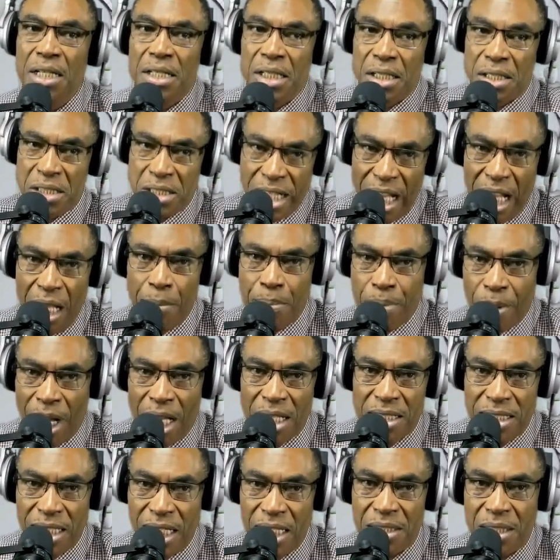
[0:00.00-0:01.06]
the state
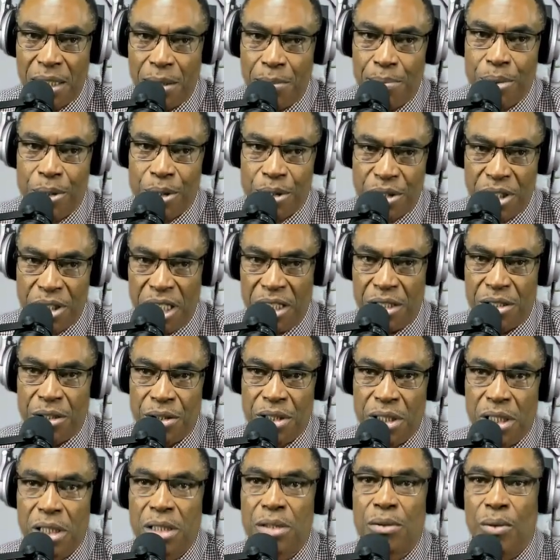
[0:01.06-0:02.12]
process and
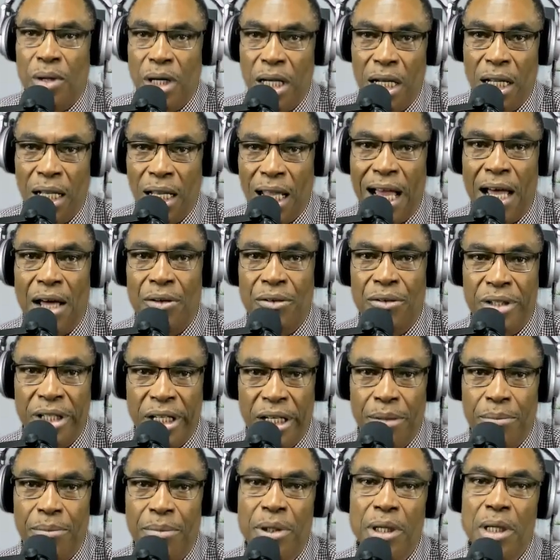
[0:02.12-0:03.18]
procedures is what allowed
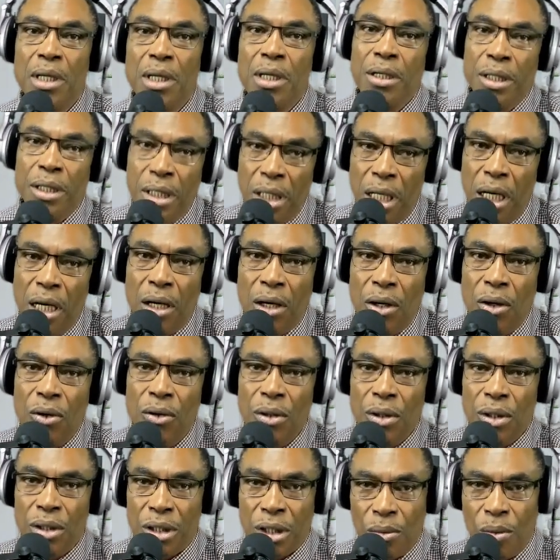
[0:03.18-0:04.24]
them, you know,
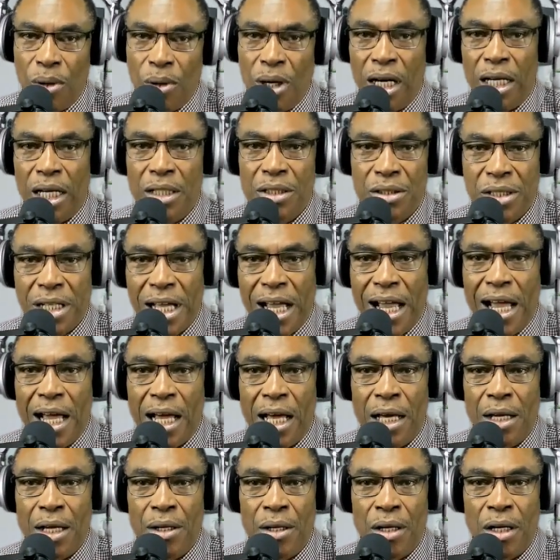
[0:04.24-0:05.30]
the ones
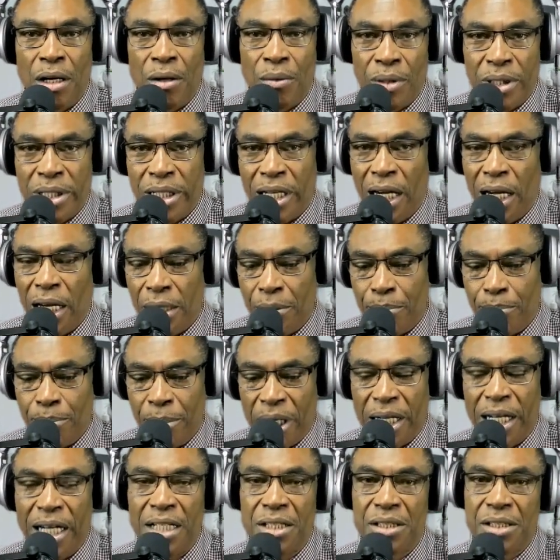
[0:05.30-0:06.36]
that uh, were done
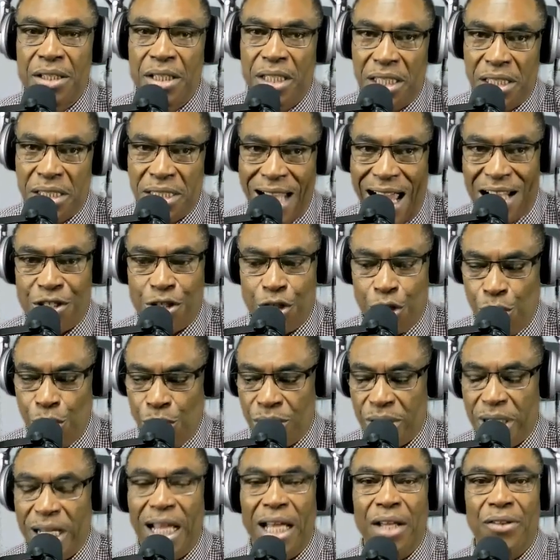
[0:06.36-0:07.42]
because of these
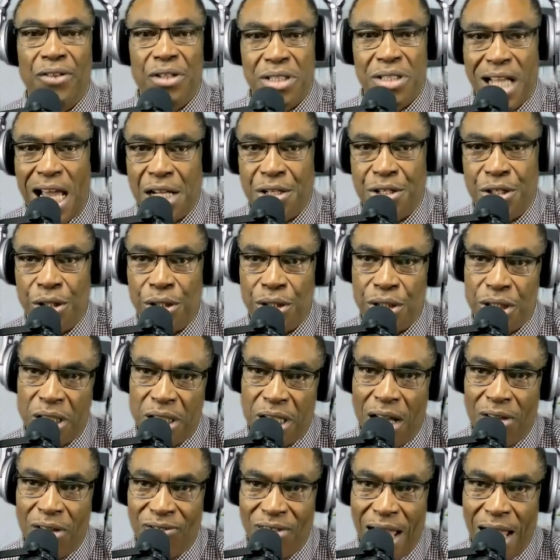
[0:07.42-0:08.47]
statutes and the statutes are
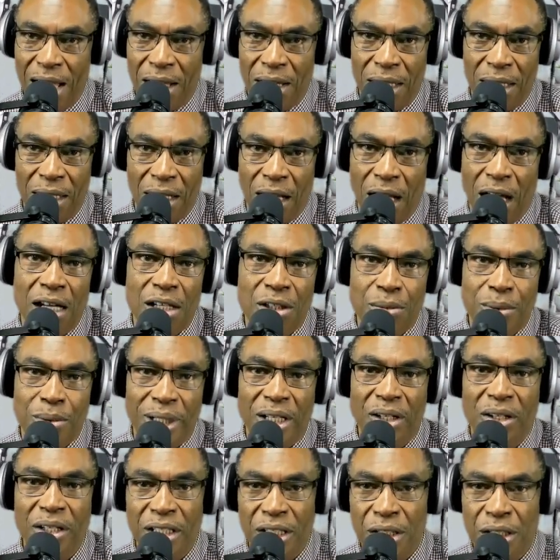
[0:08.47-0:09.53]
not valid laws. We
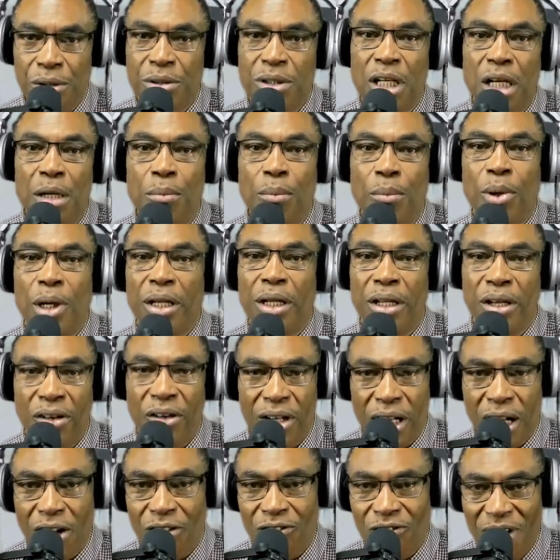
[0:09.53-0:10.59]
only use them when they're
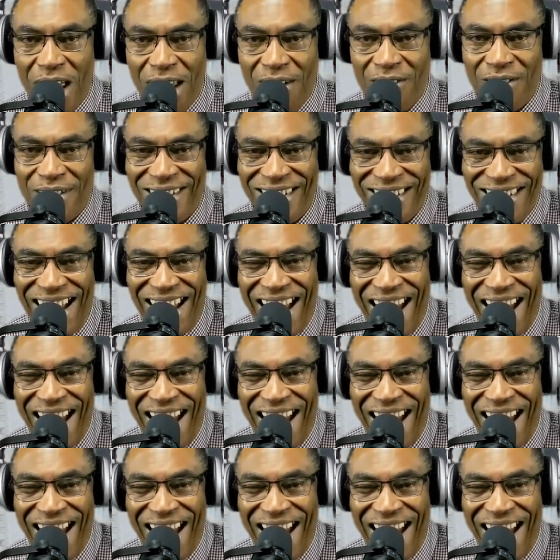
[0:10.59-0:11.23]
in our favor.